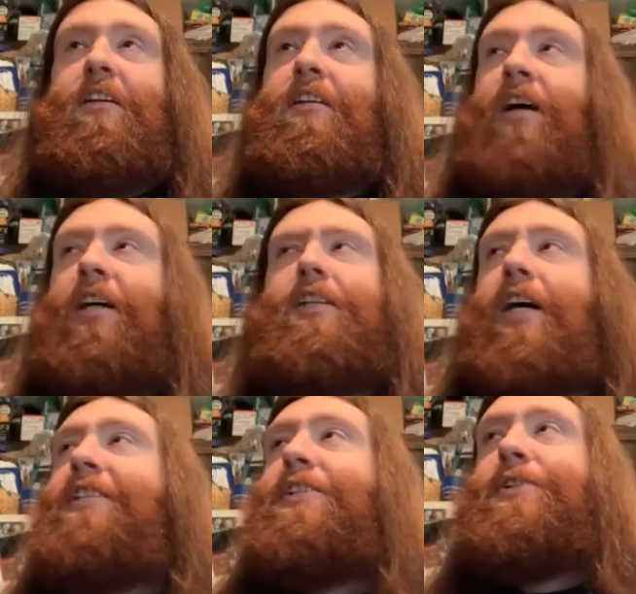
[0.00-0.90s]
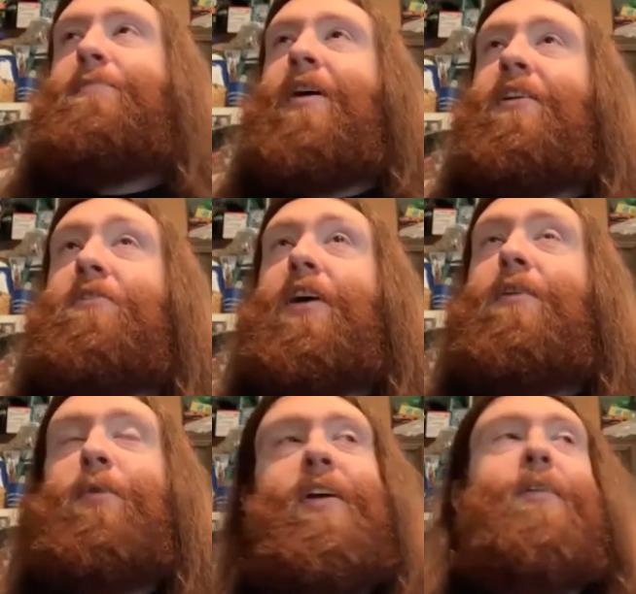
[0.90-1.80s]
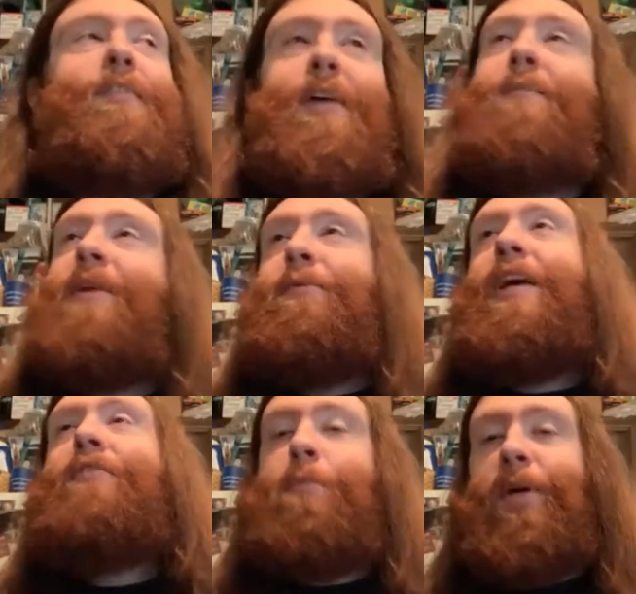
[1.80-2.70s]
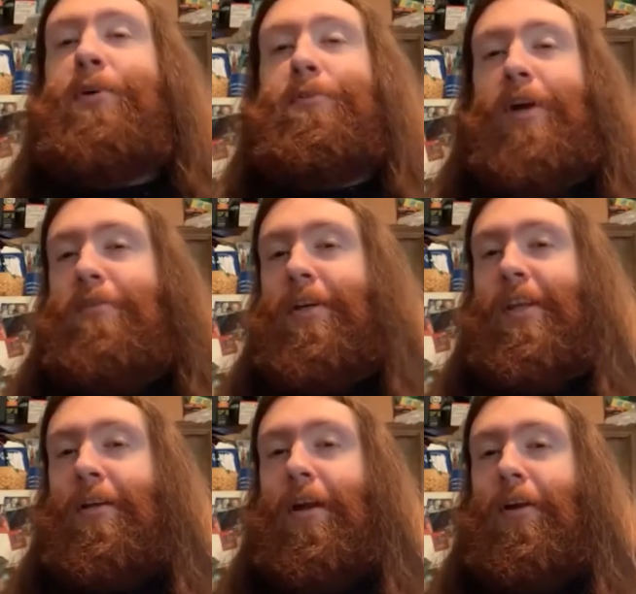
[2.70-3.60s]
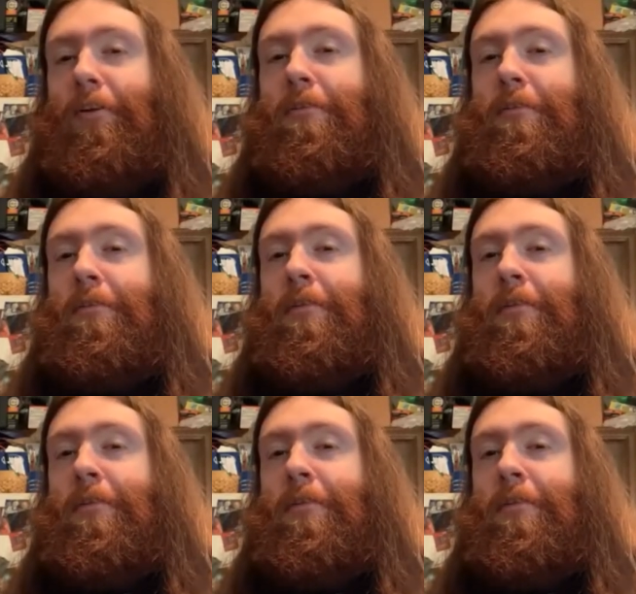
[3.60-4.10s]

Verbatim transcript: Oh, it's just a matter of time. We man, we have a pill for everything now. Yeah.